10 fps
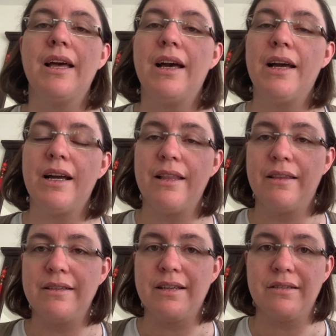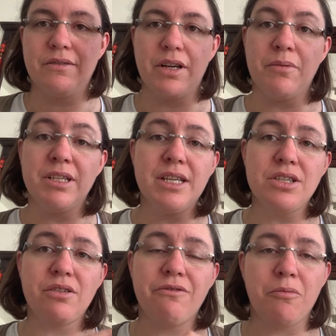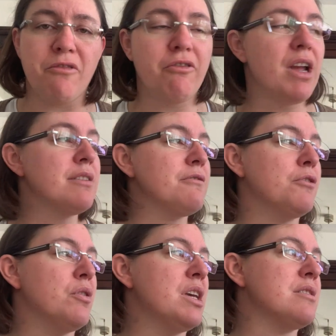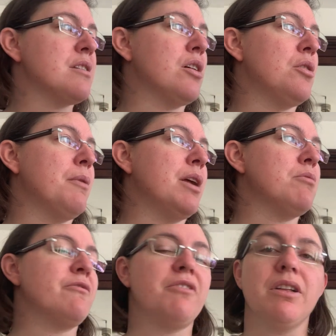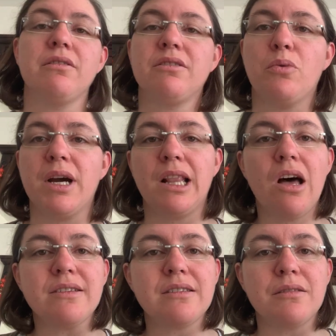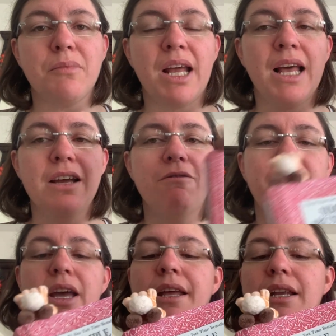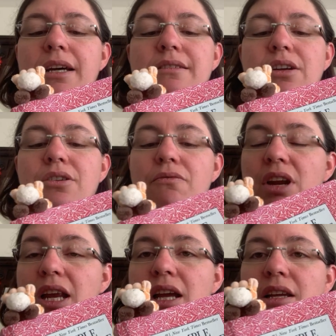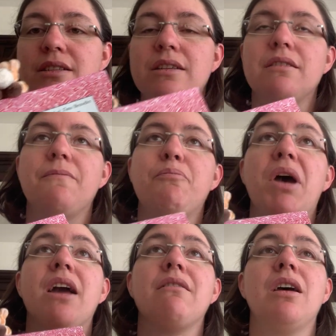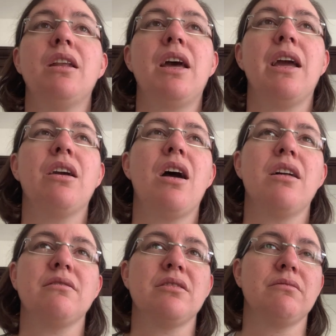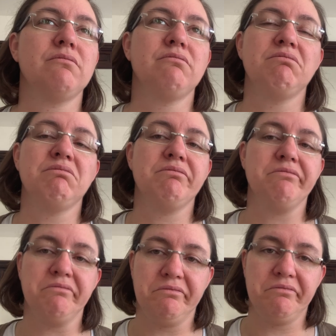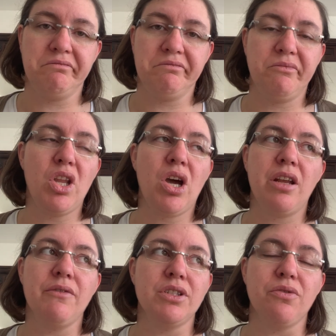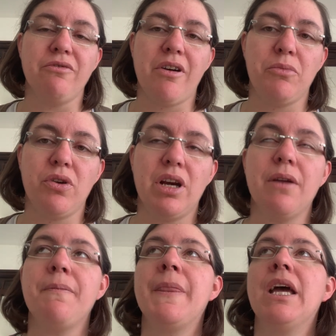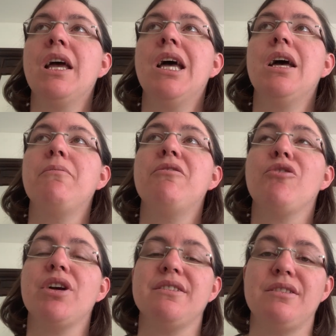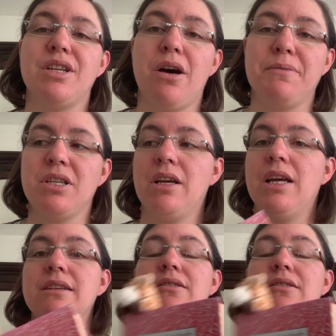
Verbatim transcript: I got this as a recommendation from a friend a few years ago when I felt quite lost in my life and I started reading it back then and got not even to February before I stopped. It is